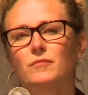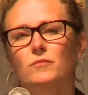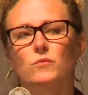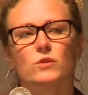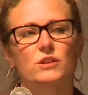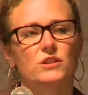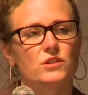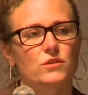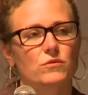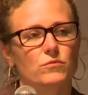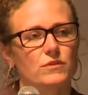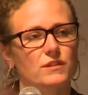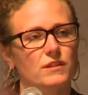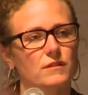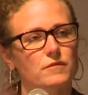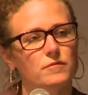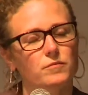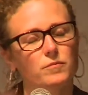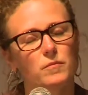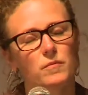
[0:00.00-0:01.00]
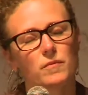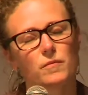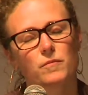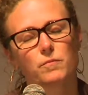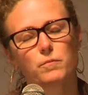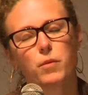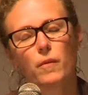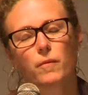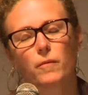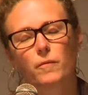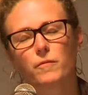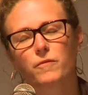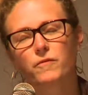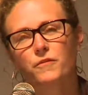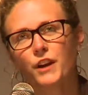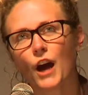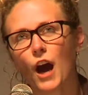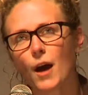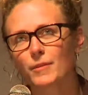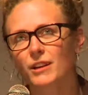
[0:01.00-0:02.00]
which was a
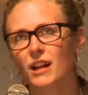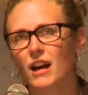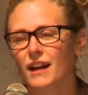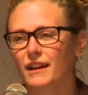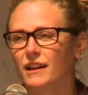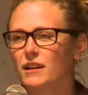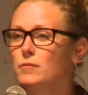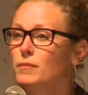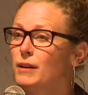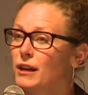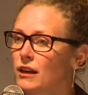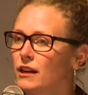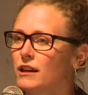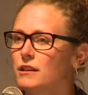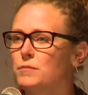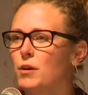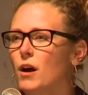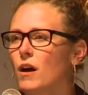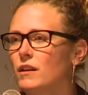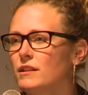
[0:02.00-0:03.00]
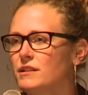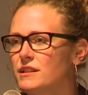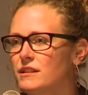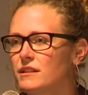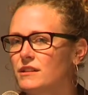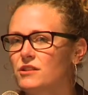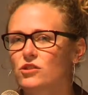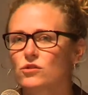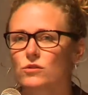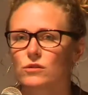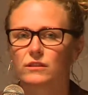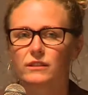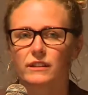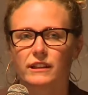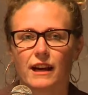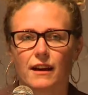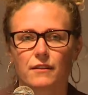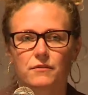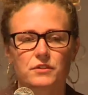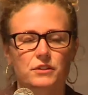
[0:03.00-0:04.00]
phenomenon in American politics
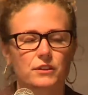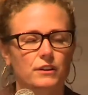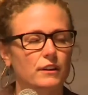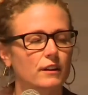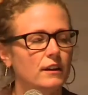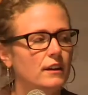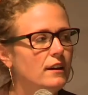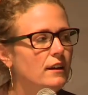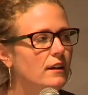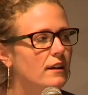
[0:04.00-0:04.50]
shortly after